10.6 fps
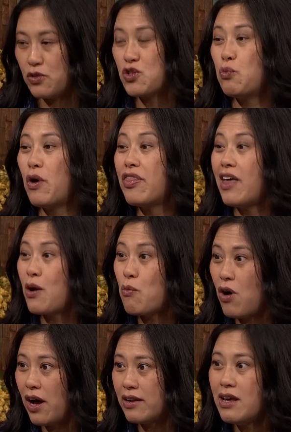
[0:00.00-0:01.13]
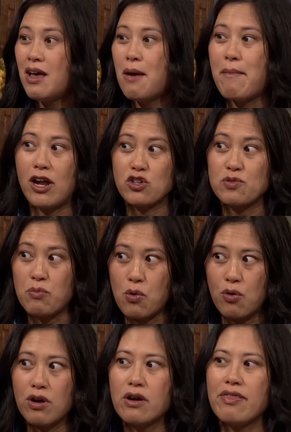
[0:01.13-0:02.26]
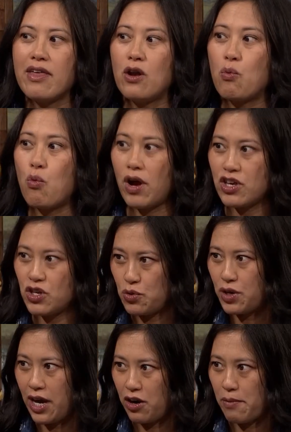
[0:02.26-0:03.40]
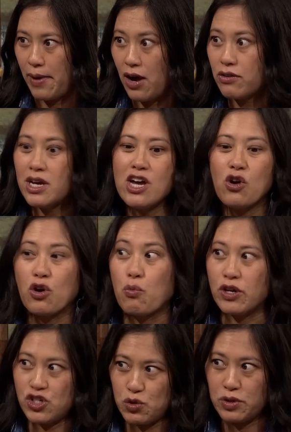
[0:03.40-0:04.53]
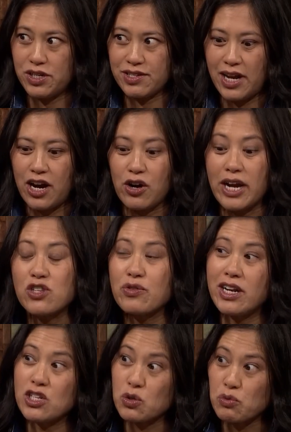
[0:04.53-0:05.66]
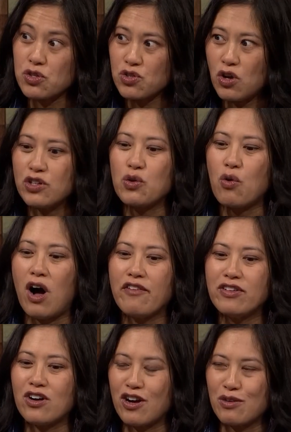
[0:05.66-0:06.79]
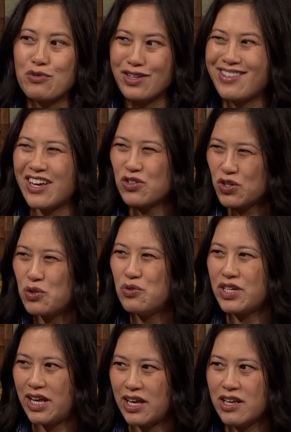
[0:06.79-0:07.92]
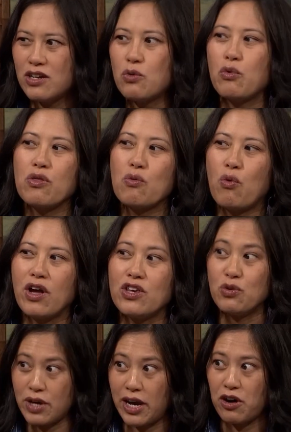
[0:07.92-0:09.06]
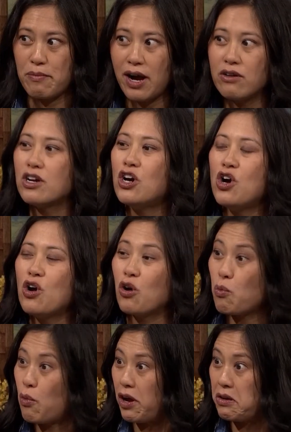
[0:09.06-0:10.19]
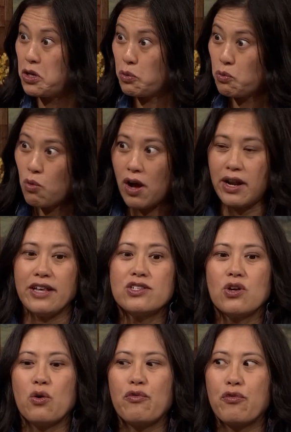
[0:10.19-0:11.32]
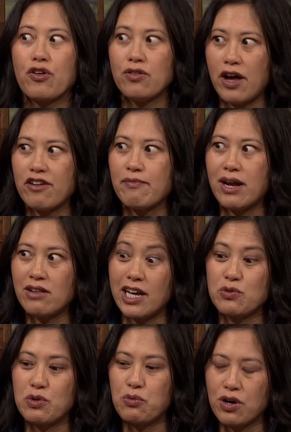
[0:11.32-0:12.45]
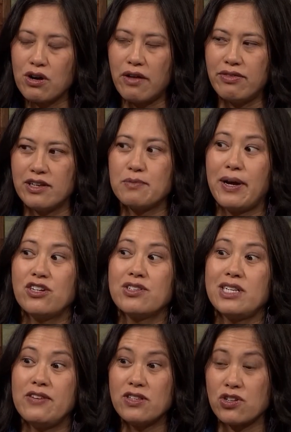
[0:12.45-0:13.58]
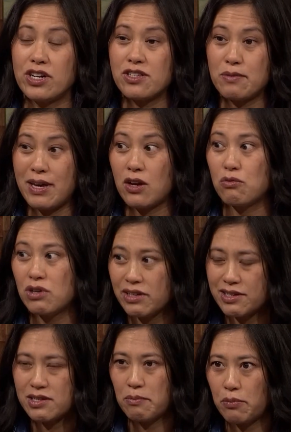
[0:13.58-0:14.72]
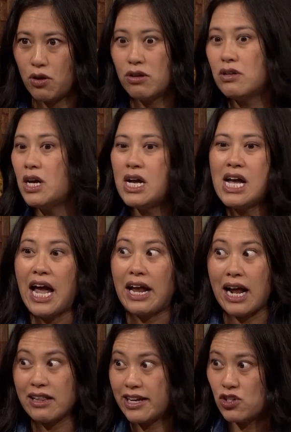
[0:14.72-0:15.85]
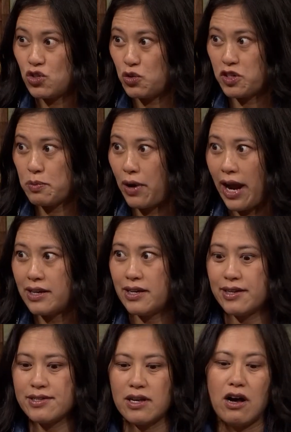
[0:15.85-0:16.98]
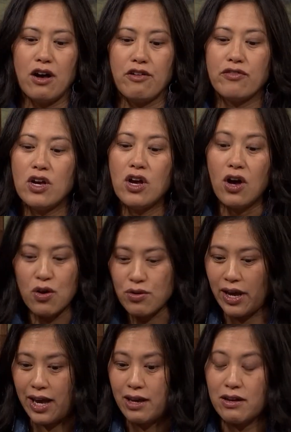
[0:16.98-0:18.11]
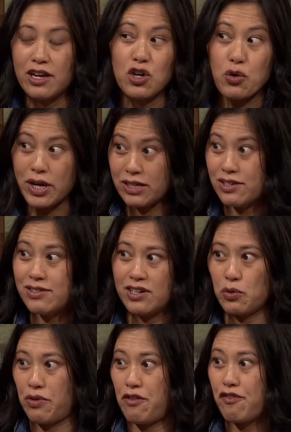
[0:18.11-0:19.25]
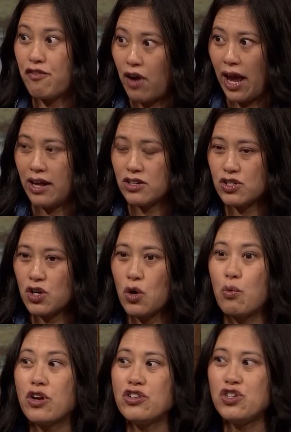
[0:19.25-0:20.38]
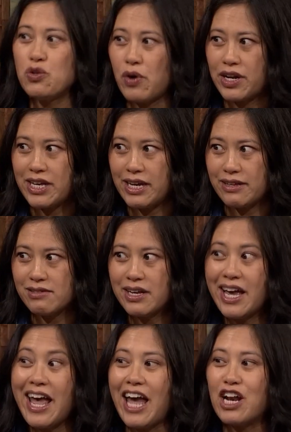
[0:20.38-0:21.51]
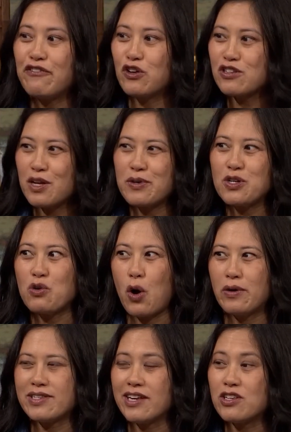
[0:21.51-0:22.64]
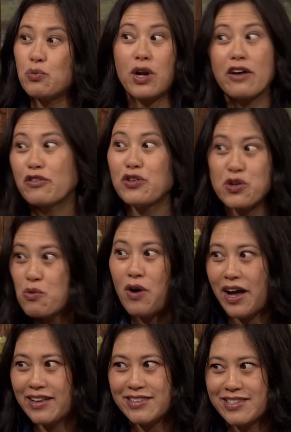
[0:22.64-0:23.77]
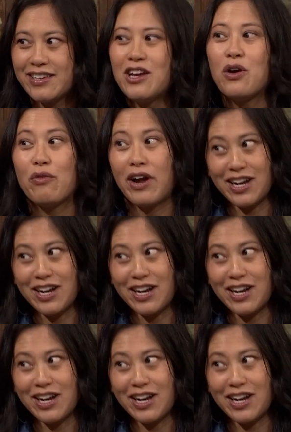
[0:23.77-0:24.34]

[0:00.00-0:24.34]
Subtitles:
So what they want matters more than what you care about or what you would desire. And so then as a result, you often aren't really that tuned in with what care about or what you would want. And so for a lot of my clients, we work on this by just even starting to make it really simple. And I like to do this practice of, okay, you're going out to dinner with a friend, where do you want to eat? And if you're someone who always says, whatever you want, right?